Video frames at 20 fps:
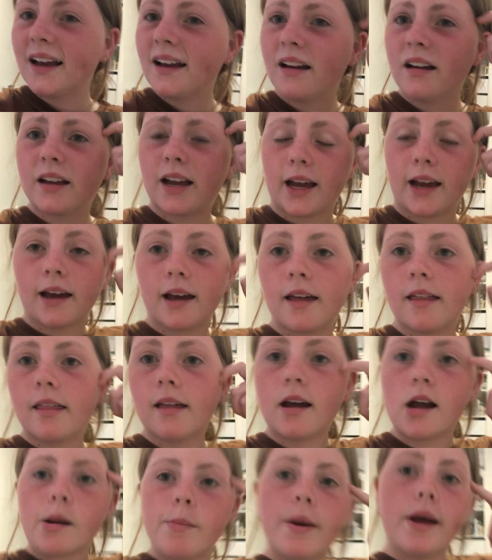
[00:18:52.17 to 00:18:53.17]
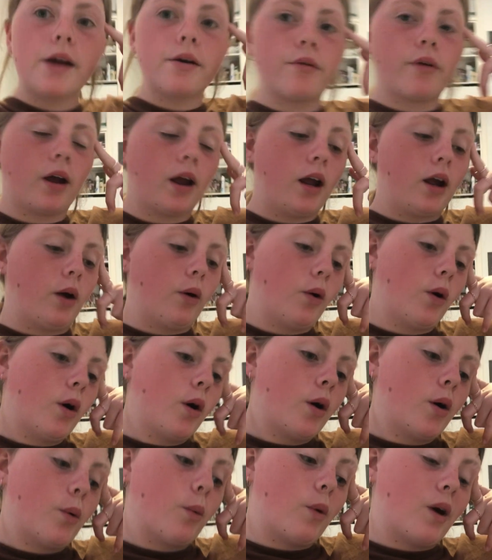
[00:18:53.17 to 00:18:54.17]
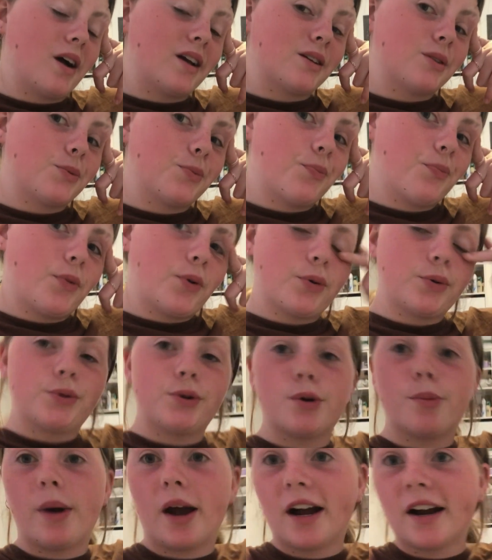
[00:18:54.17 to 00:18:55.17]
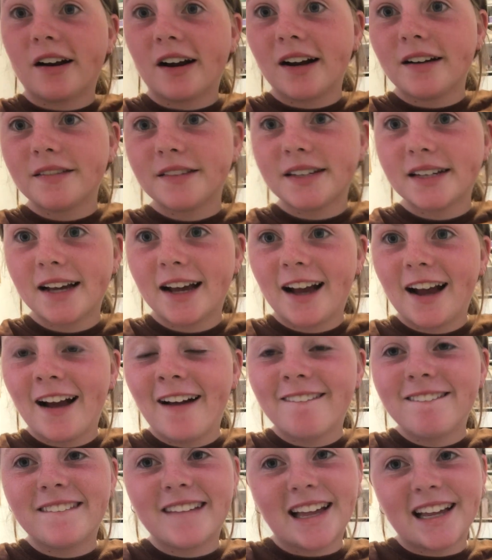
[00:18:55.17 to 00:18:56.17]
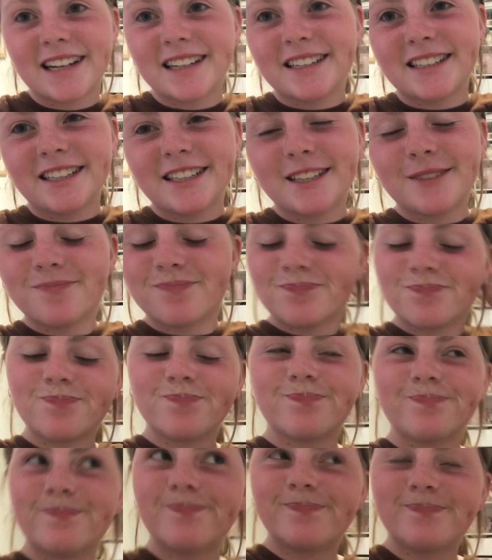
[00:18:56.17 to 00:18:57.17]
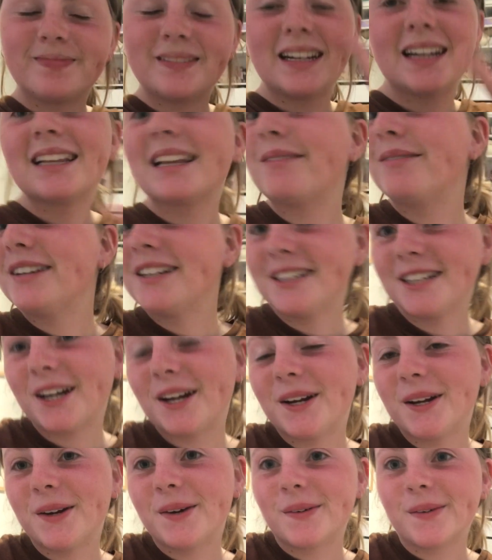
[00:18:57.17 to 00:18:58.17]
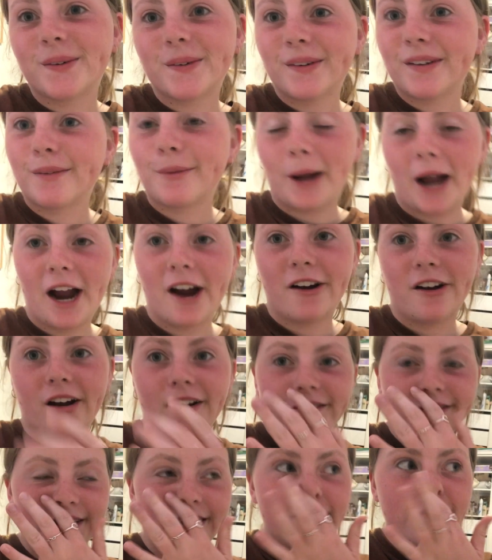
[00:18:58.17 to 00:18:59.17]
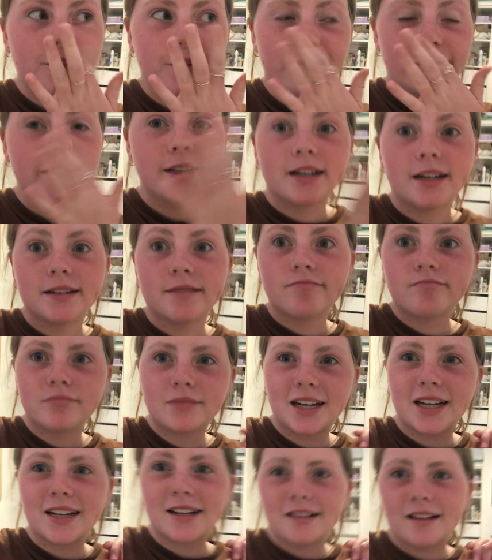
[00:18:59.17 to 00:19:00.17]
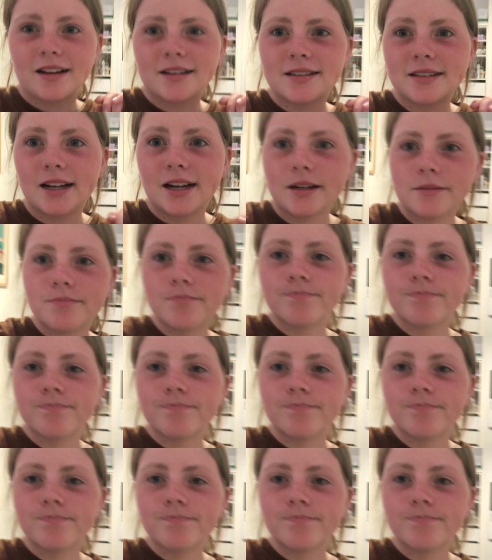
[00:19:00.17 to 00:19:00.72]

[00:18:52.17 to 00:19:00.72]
Okay, I think I might write 1 or 2 paragraphs because let me show you all the paragraphs I've already done in class time.